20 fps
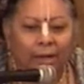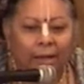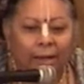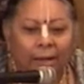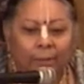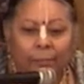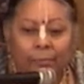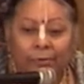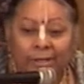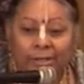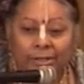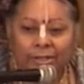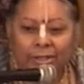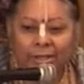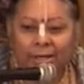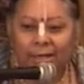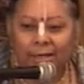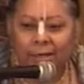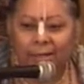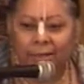
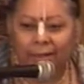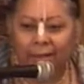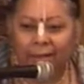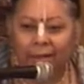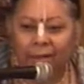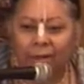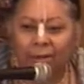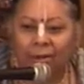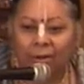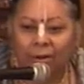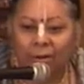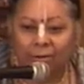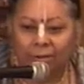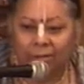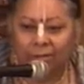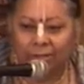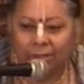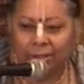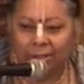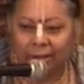appreciating and
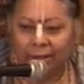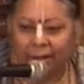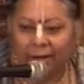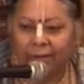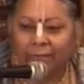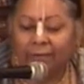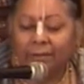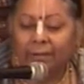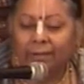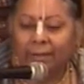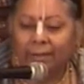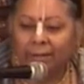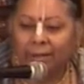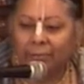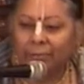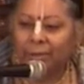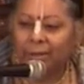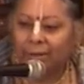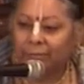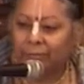acknowledging everything that
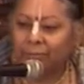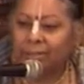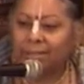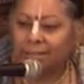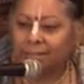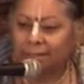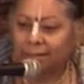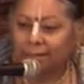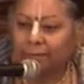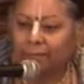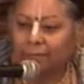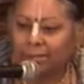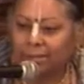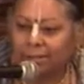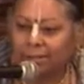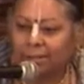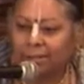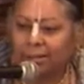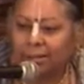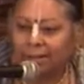we have received
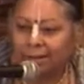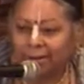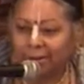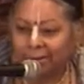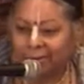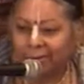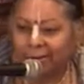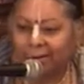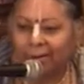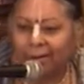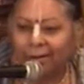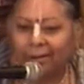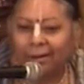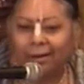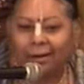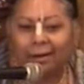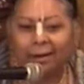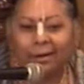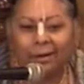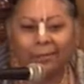here in
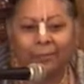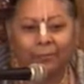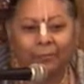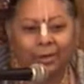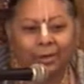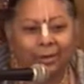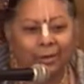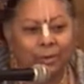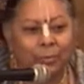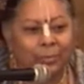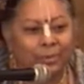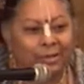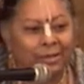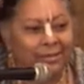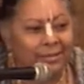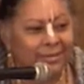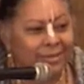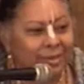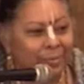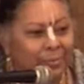Radha
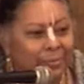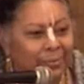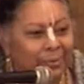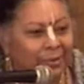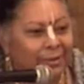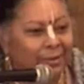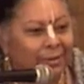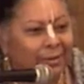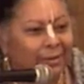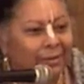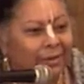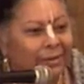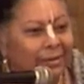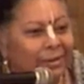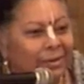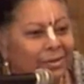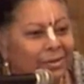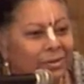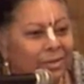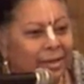Gopinath's temple.
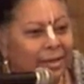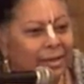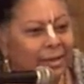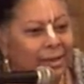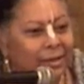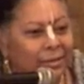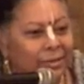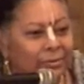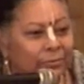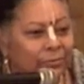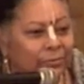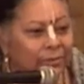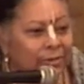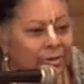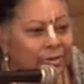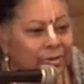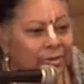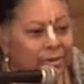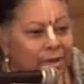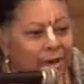So I'd like to
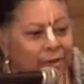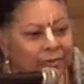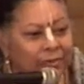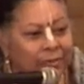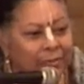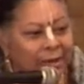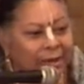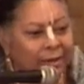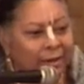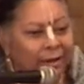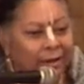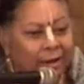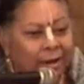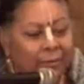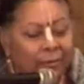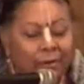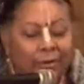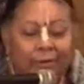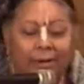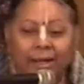first offer
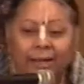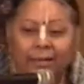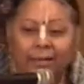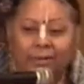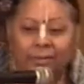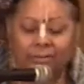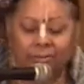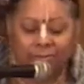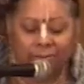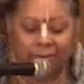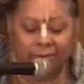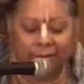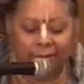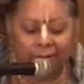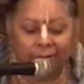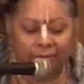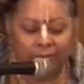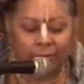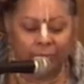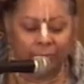our gratitude, Ekavira